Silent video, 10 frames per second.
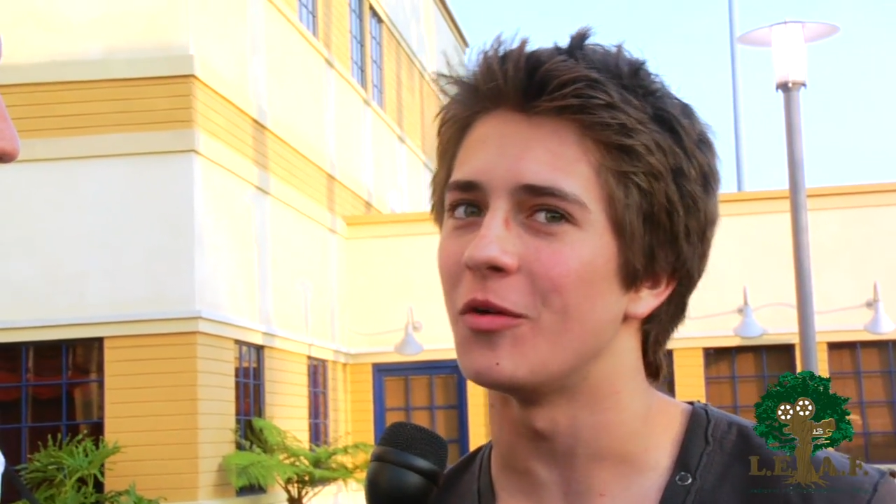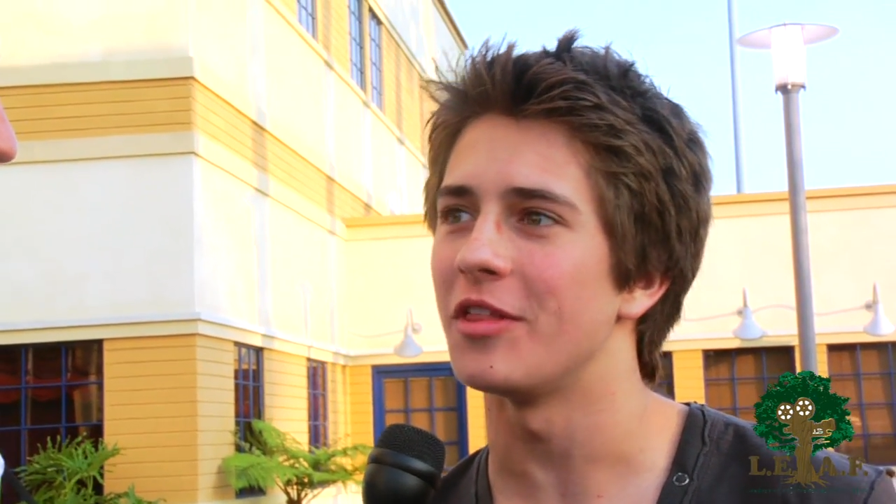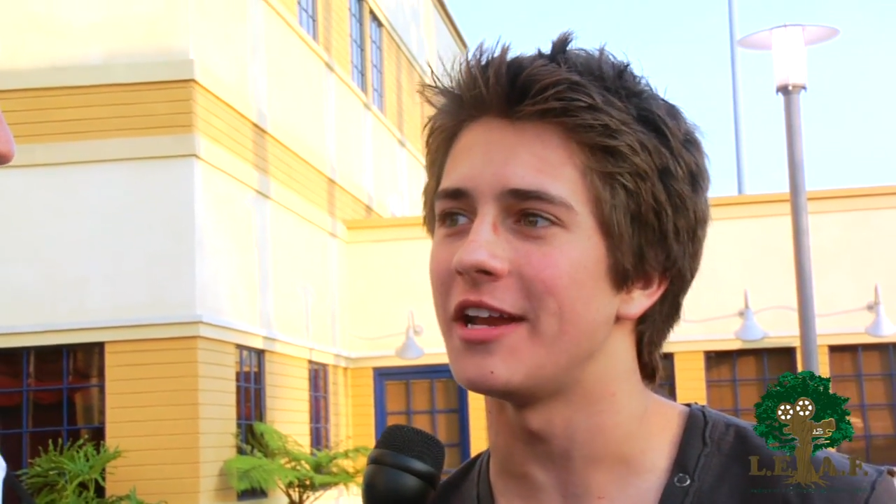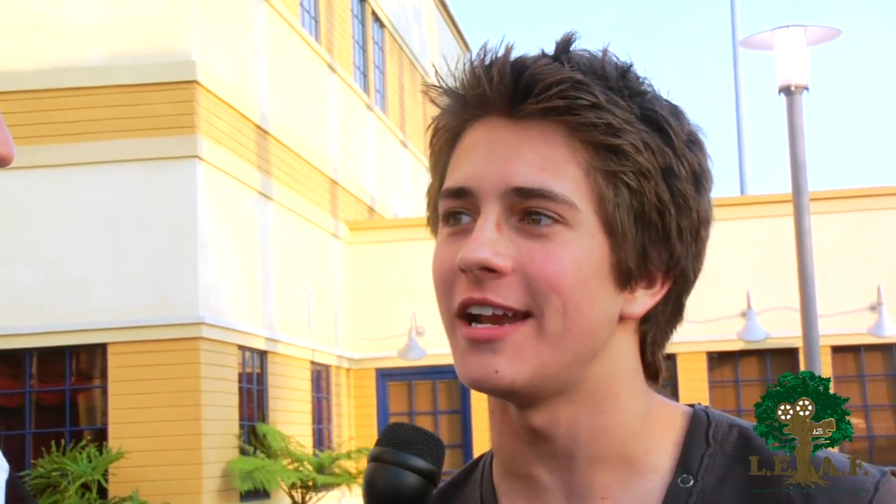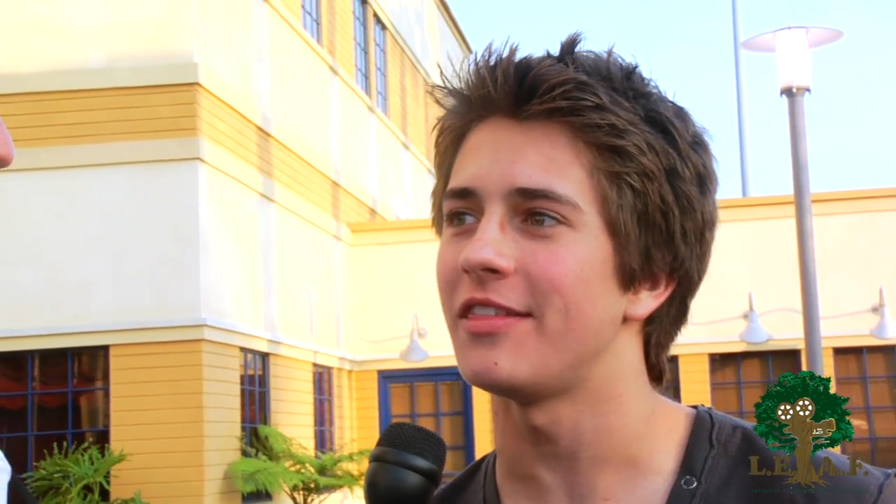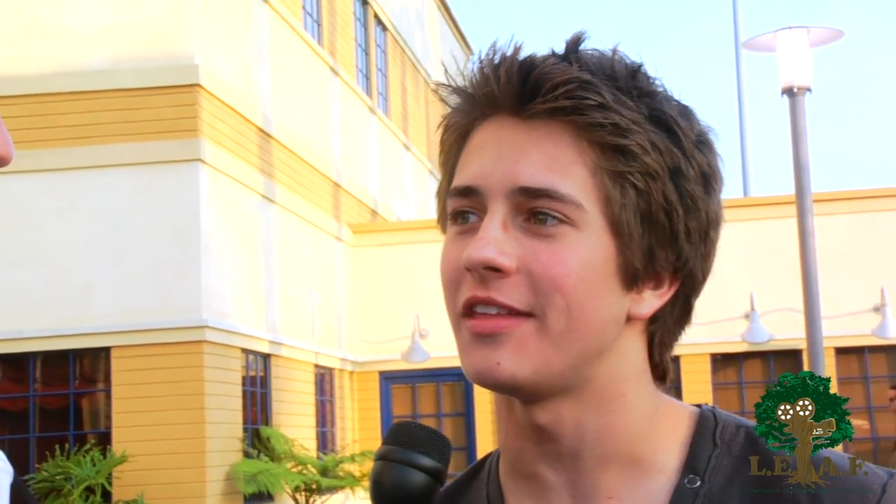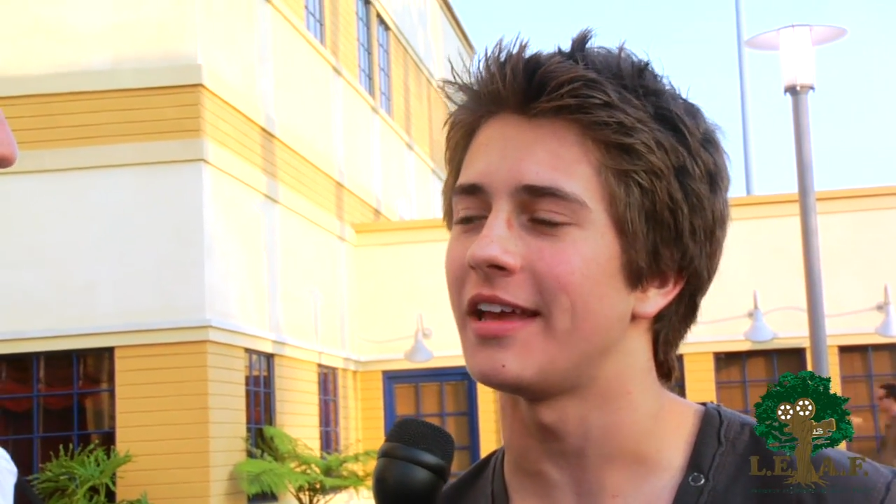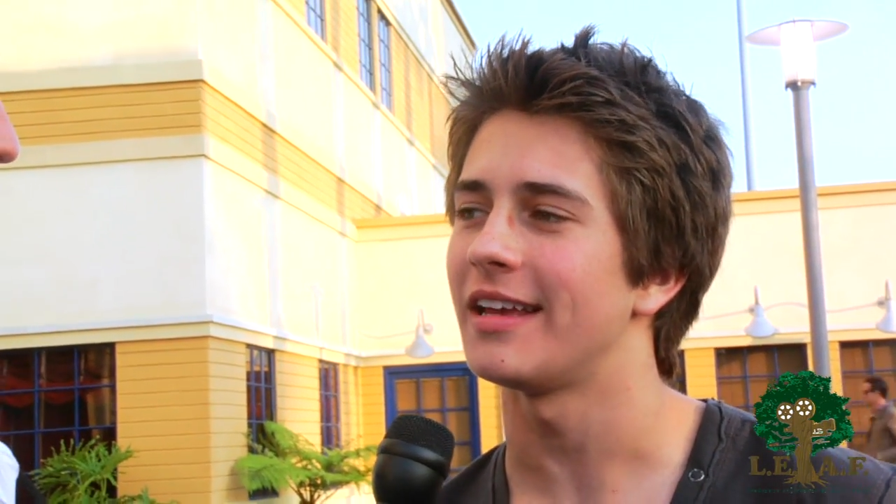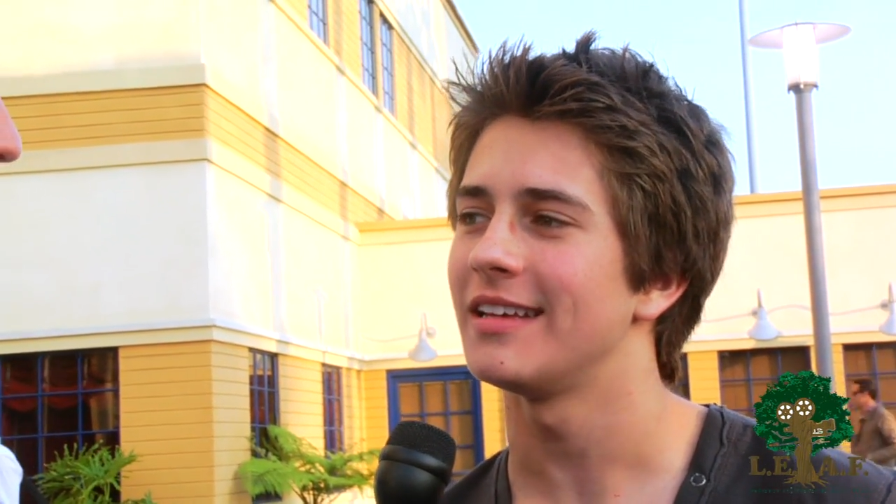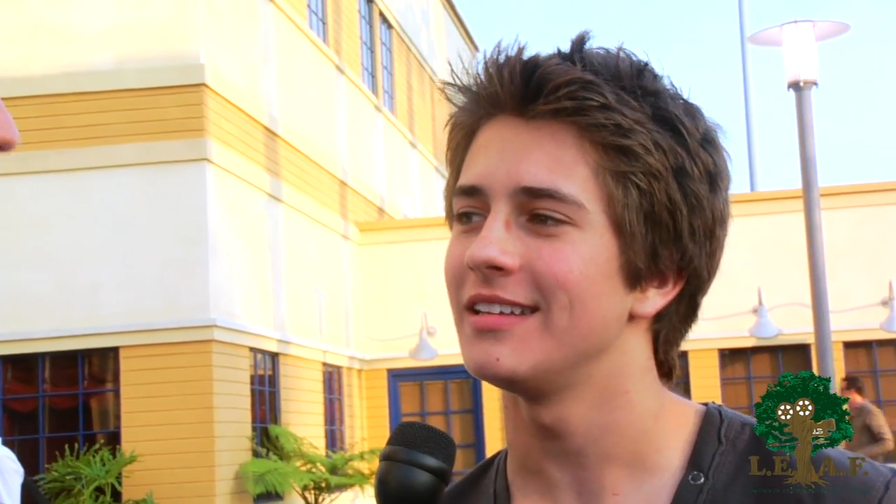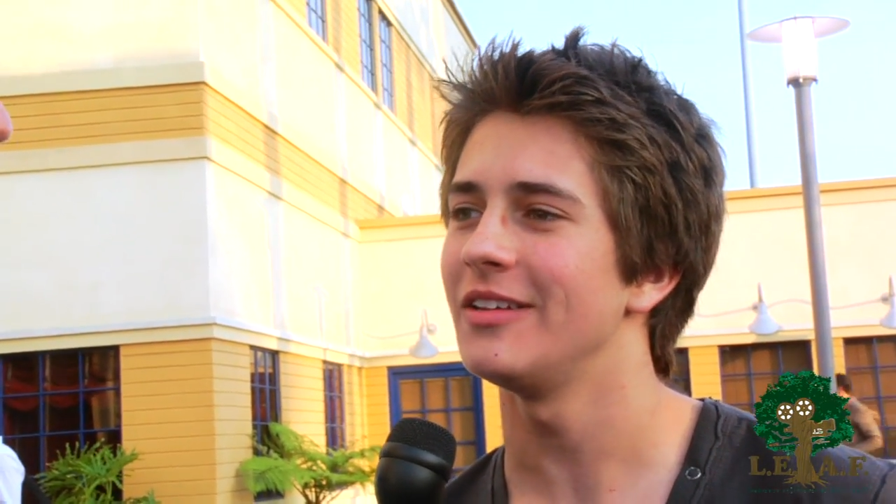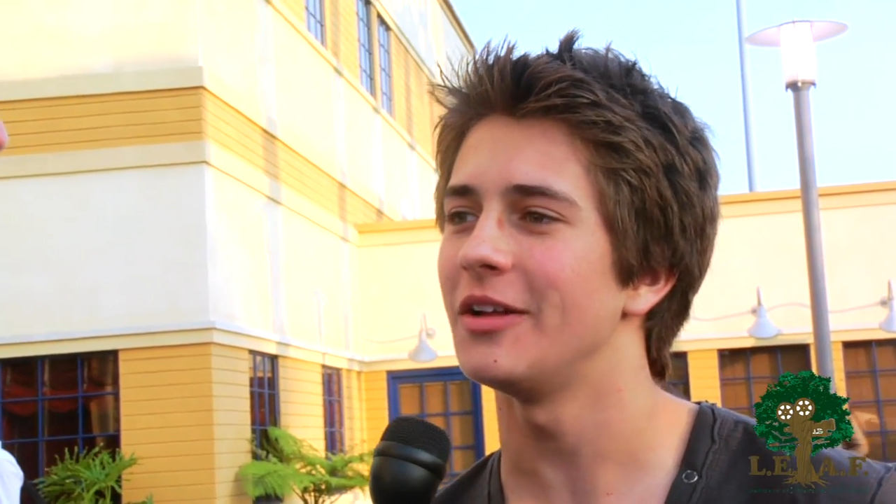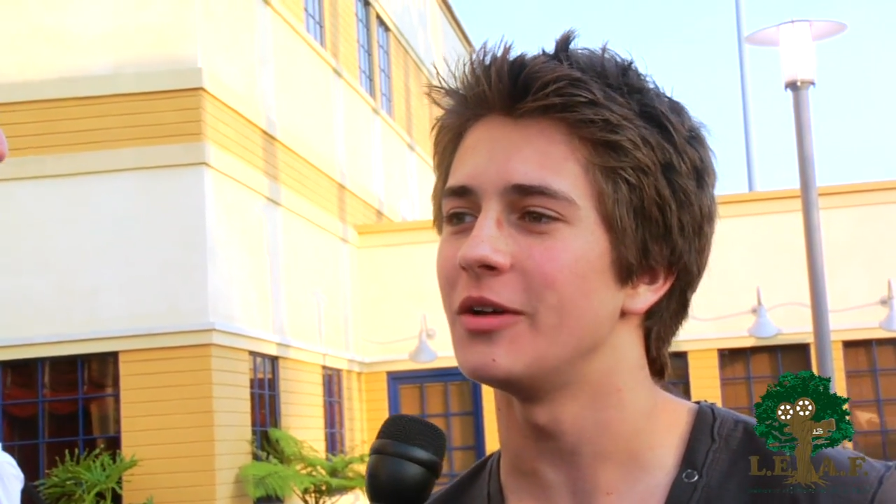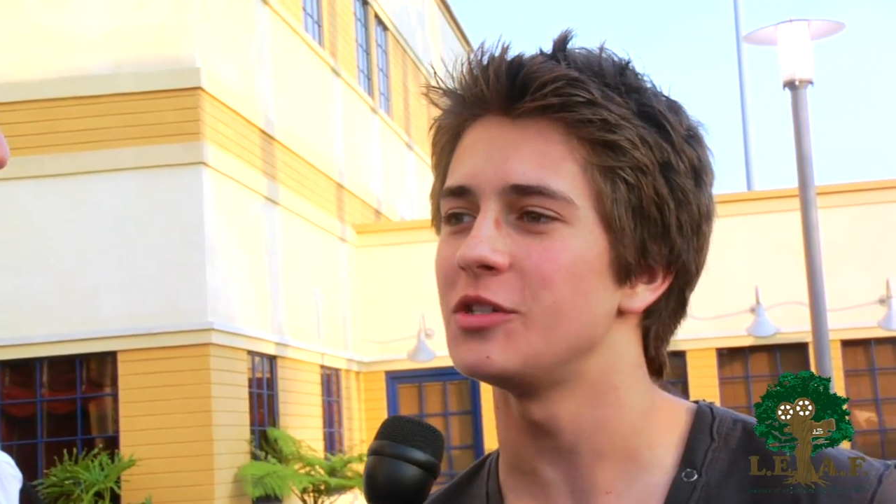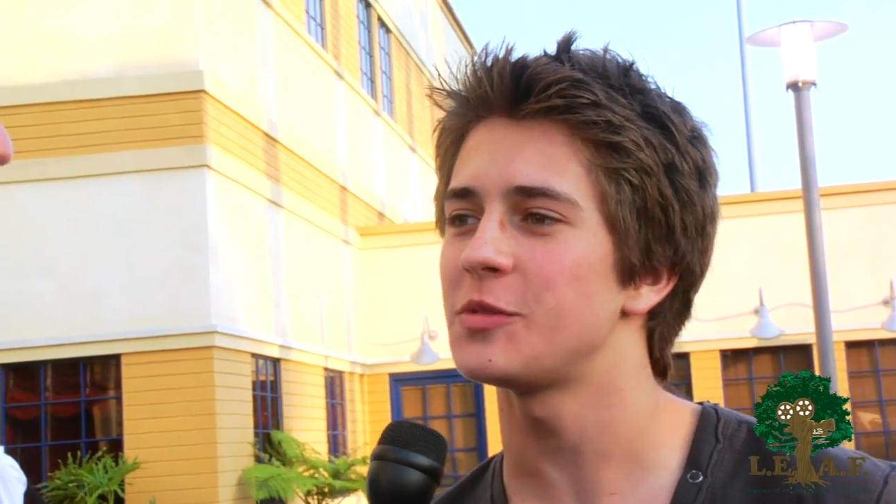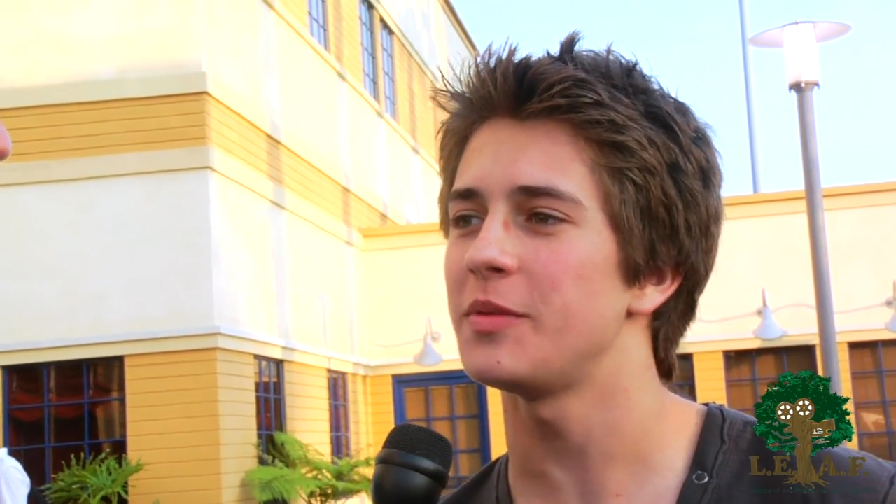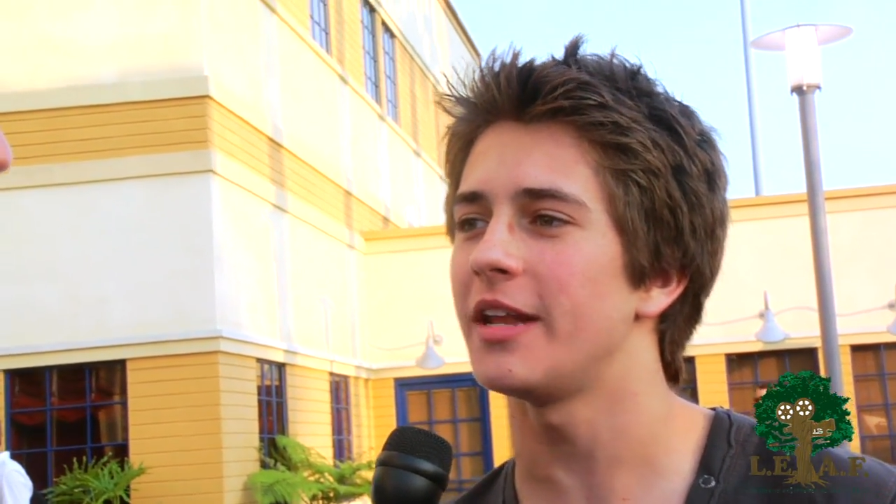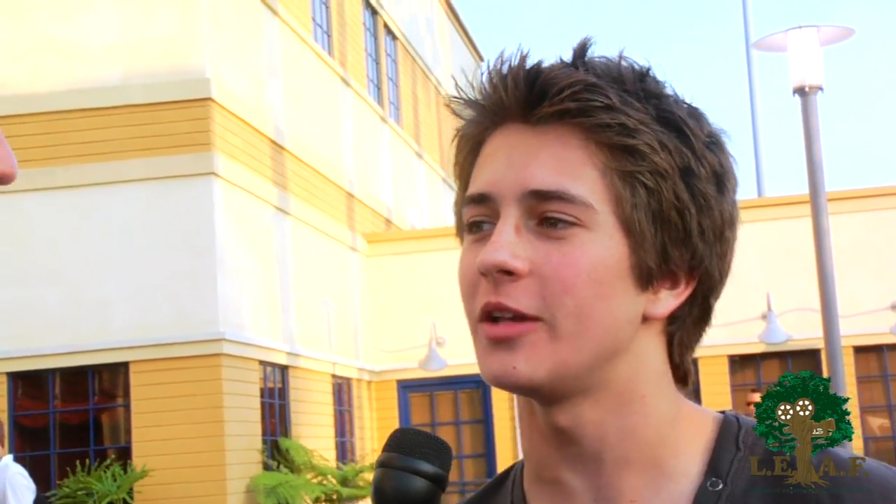more than anything, you know, just being